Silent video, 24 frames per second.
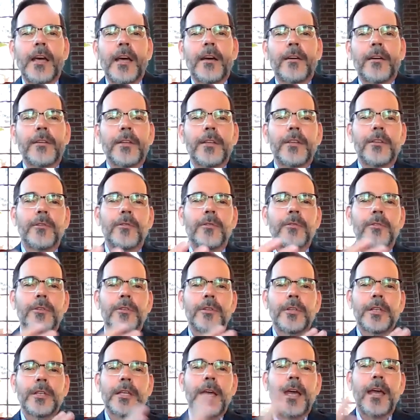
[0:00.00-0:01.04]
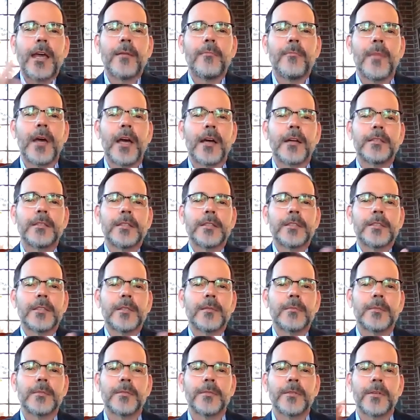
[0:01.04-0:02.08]
How do you create
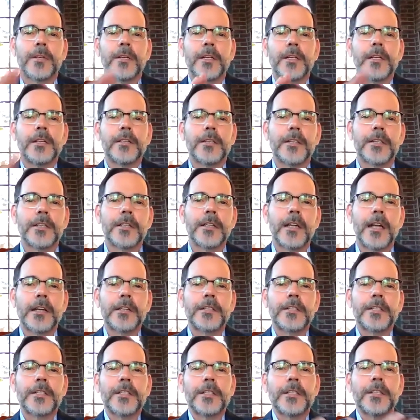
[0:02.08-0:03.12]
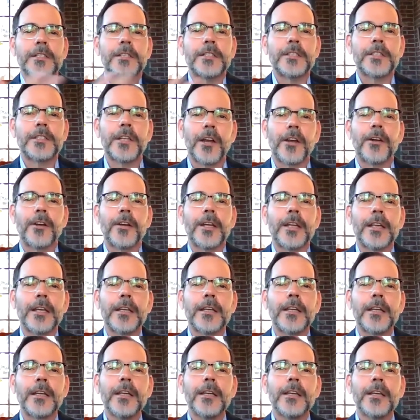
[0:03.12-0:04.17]
mechanisms for interconnection and
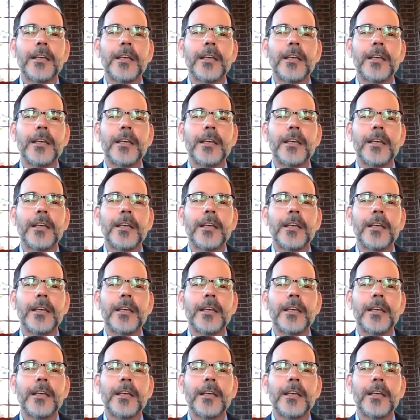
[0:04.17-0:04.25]
sharing,